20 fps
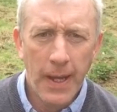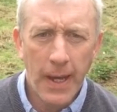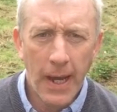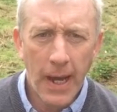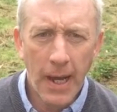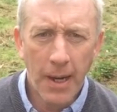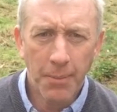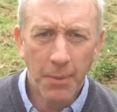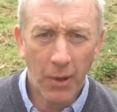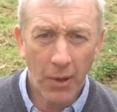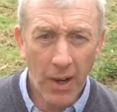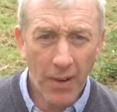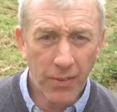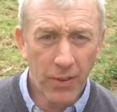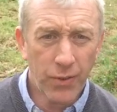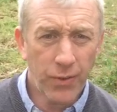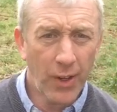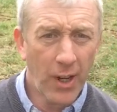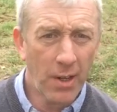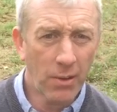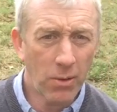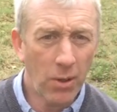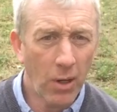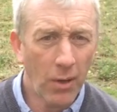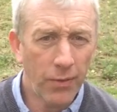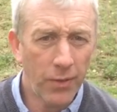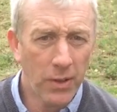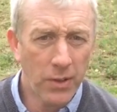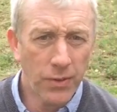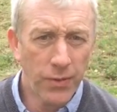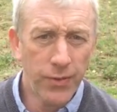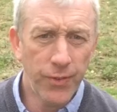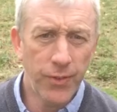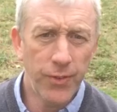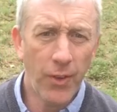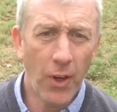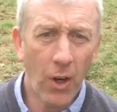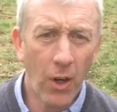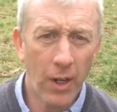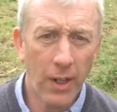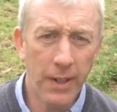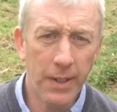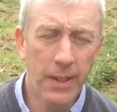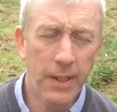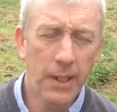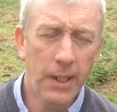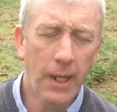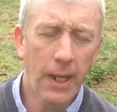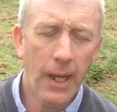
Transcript: Our average farm cover has fallen.